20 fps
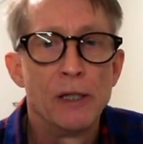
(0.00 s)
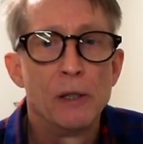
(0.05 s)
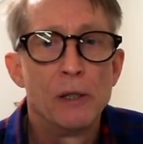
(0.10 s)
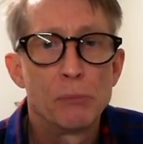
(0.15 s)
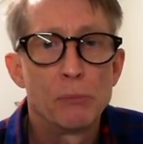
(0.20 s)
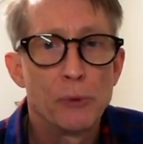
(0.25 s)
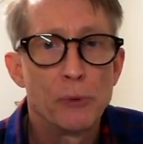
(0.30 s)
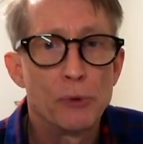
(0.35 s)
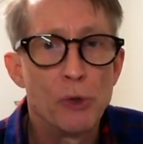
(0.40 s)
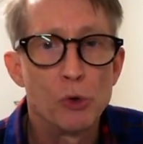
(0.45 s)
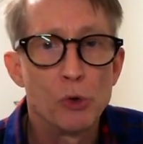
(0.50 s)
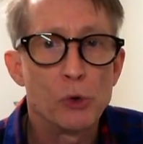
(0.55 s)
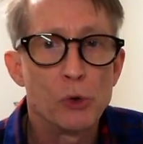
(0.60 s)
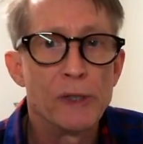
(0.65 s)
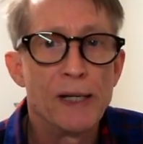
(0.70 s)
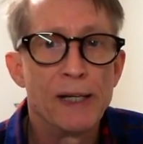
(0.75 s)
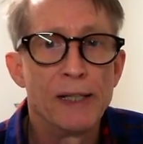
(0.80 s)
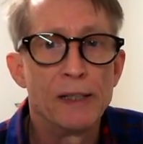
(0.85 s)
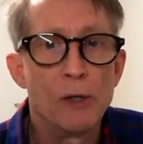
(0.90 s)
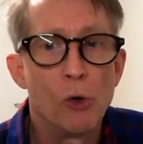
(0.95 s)

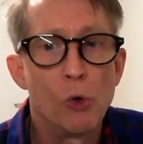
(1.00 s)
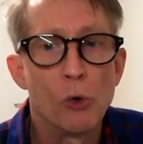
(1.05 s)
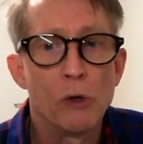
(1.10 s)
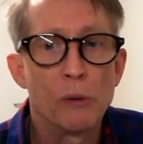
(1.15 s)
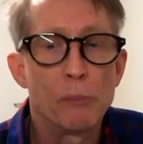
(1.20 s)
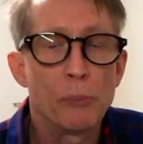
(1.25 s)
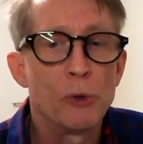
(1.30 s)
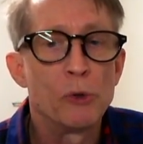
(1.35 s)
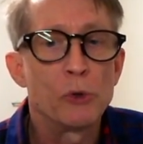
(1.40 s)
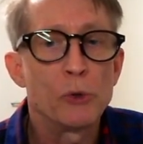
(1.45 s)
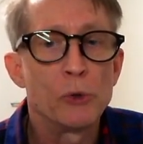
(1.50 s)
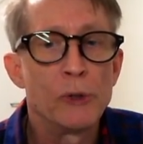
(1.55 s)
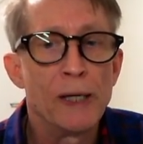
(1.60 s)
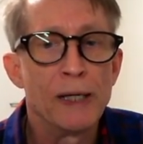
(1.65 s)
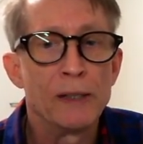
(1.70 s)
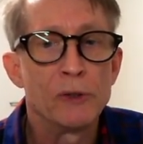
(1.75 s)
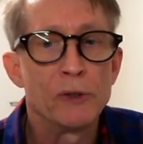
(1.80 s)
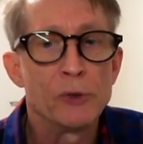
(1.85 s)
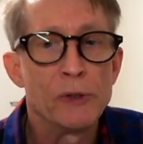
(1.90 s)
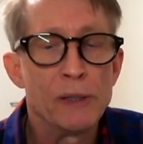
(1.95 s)
Procreate or Procreate
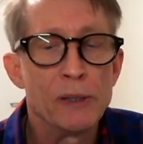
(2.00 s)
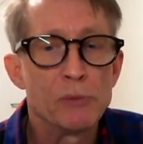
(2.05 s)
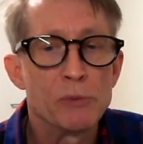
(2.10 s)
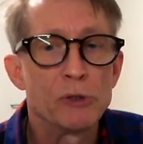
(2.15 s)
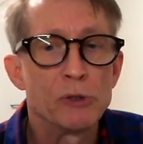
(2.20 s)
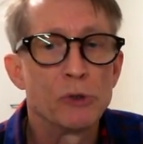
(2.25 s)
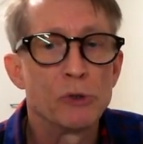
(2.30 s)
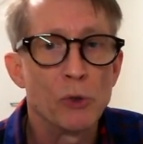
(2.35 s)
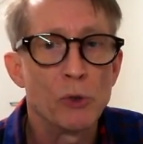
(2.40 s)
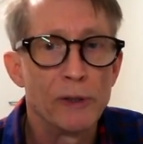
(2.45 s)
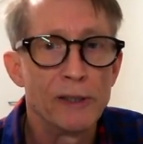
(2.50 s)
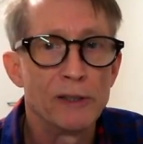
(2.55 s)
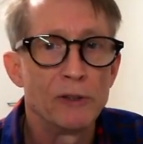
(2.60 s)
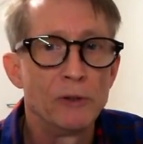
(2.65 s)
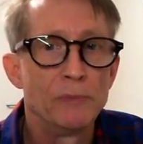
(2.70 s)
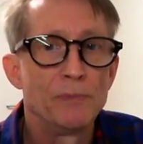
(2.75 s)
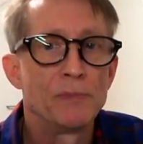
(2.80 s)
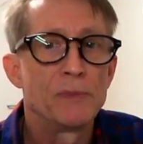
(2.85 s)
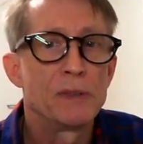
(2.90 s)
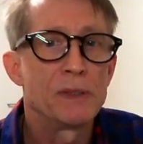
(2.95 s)
Dreams tutorial.
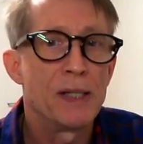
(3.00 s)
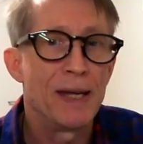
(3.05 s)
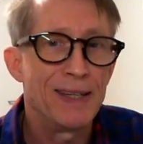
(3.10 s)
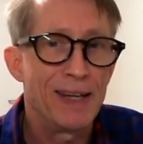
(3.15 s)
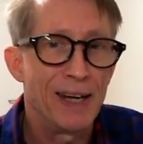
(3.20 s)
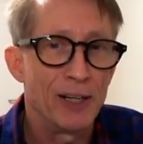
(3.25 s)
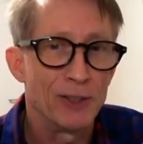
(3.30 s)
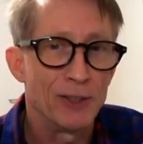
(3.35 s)
Take care.